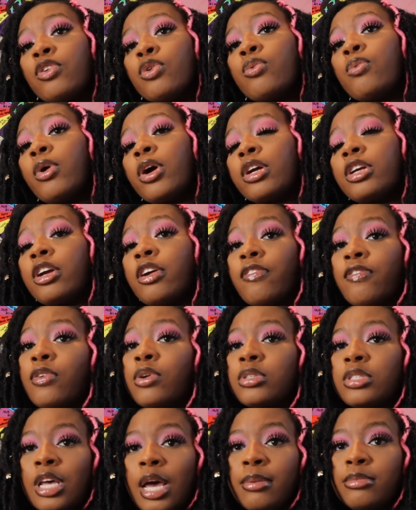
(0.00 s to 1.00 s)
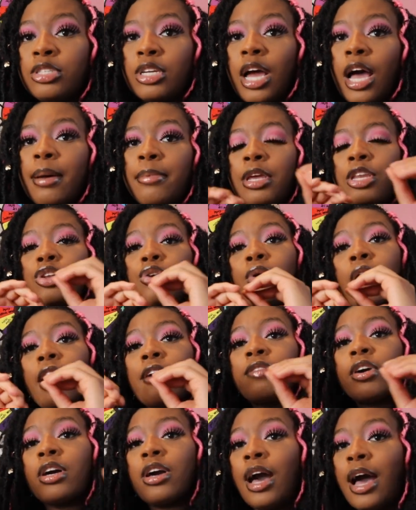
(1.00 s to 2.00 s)
you work your full-time job and you
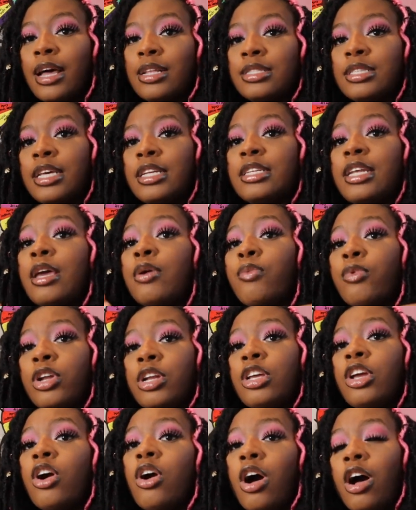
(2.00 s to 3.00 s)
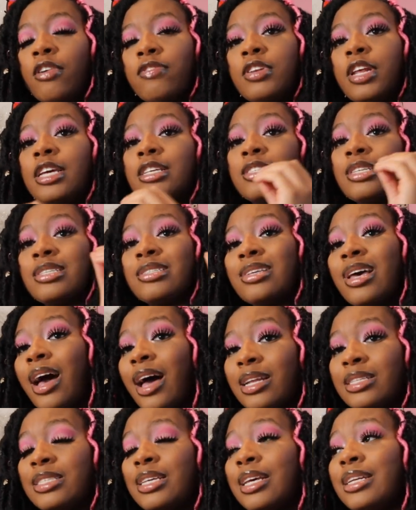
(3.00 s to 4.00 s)
have a content day, one of your off days is
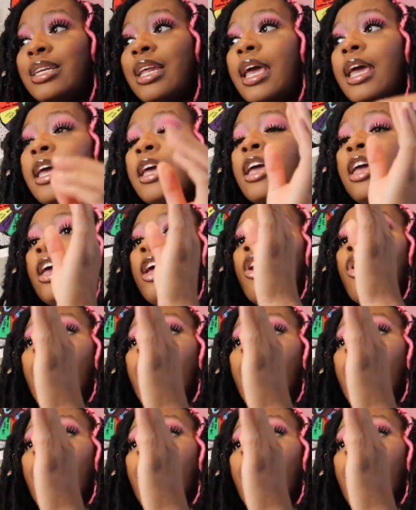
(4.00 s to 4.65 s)
content day,